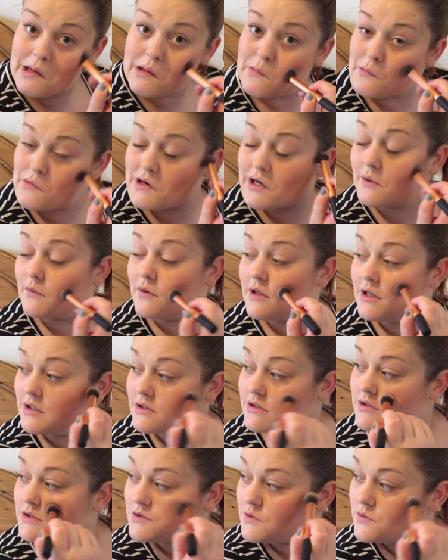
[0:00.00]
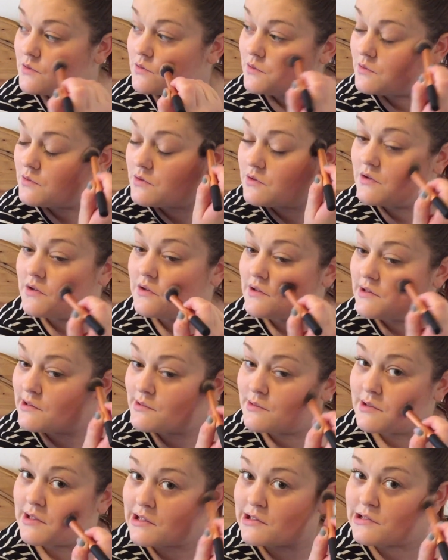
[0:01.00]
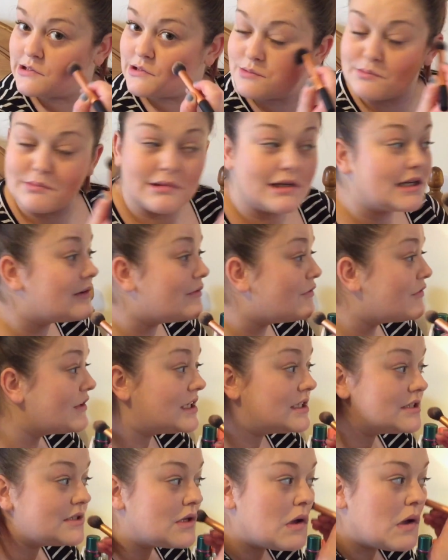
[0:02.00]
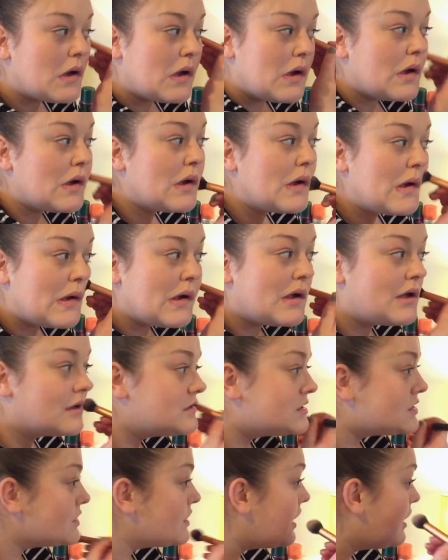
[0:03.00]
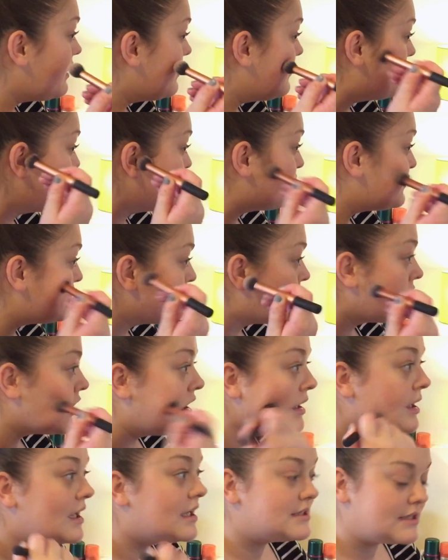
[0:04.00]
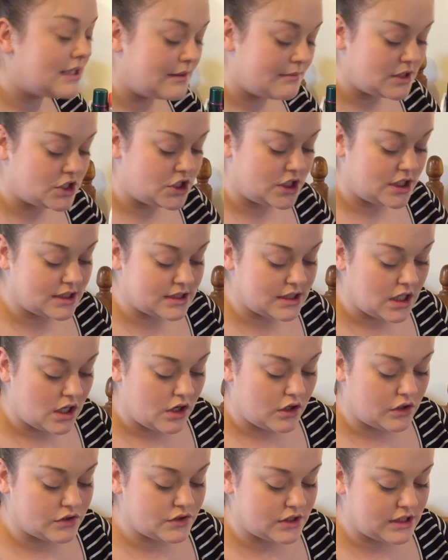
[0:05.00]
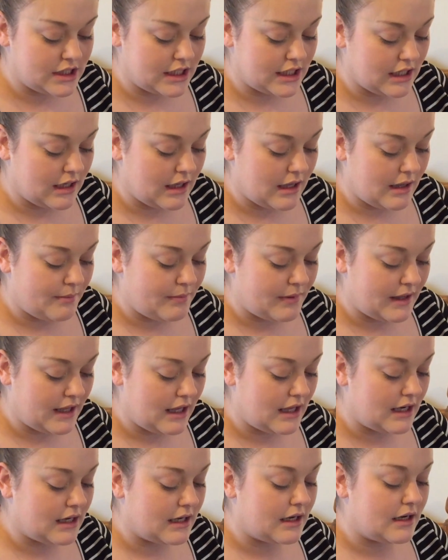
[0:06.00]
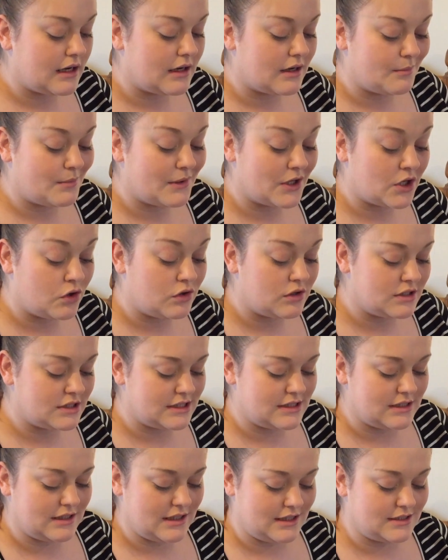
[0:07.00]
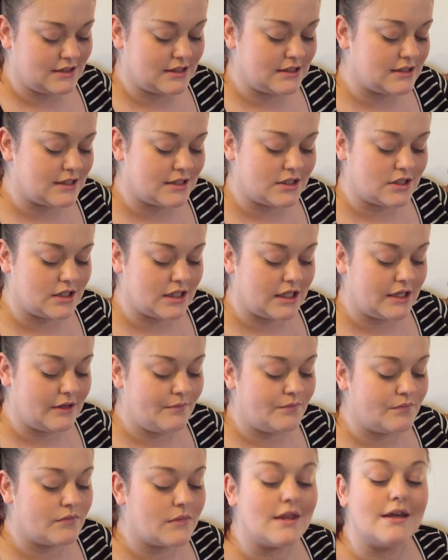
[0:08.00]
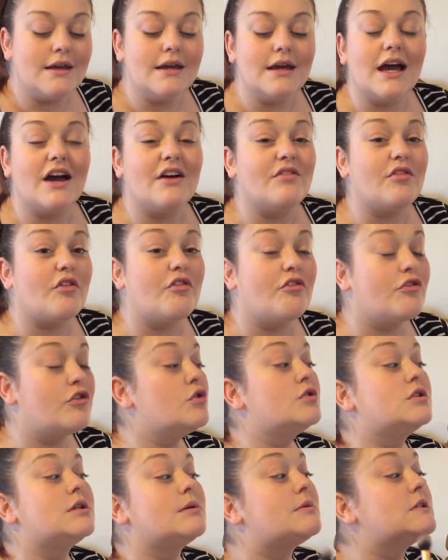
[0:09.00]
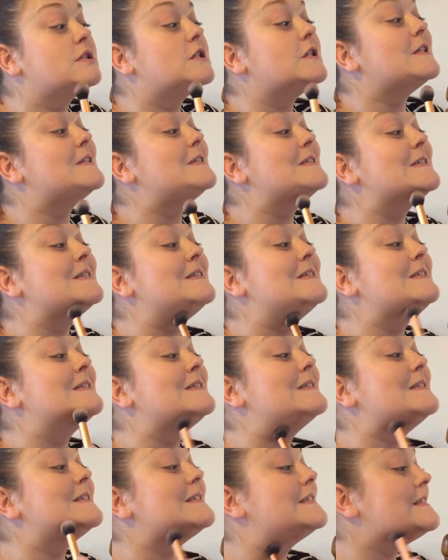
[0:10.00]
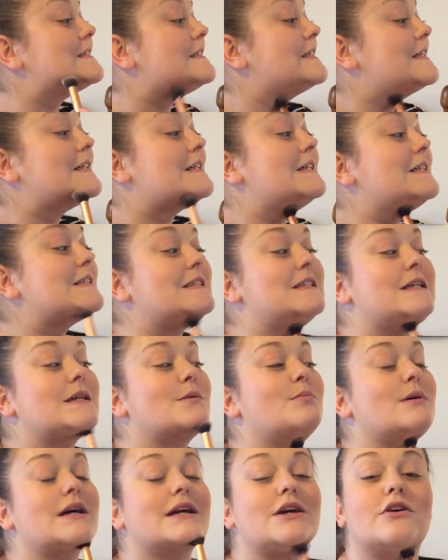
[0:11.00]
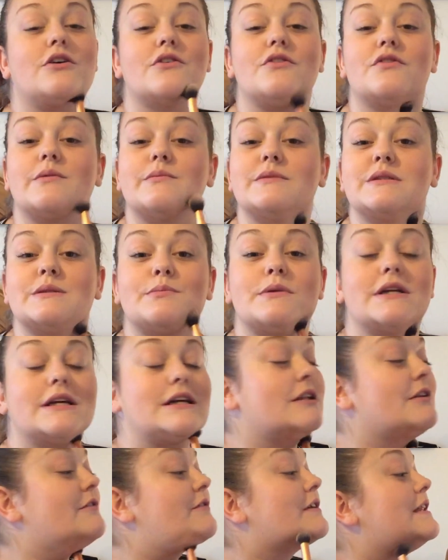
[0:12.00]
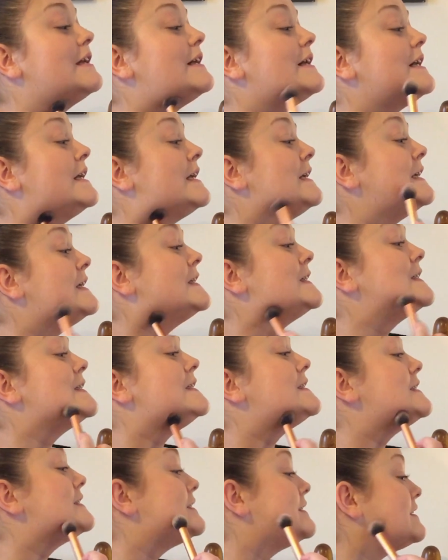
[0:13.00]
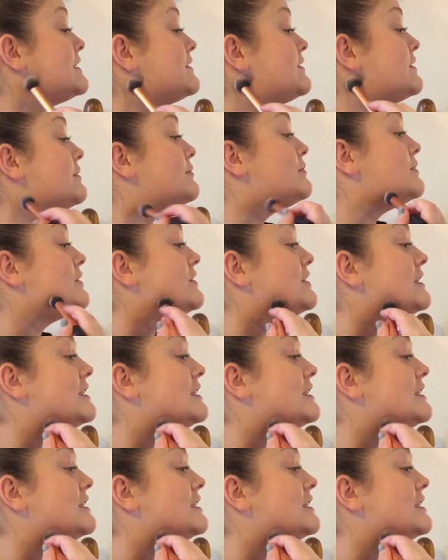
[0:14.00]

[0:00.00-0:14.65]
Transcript: work with it. So kind of do makeup face. So yeah, so in my cheeks. I also take a bit, and because, as I said earlier, I have a few double chins. This is a tip I got from Sprinkle of Glitter. Just, I'm not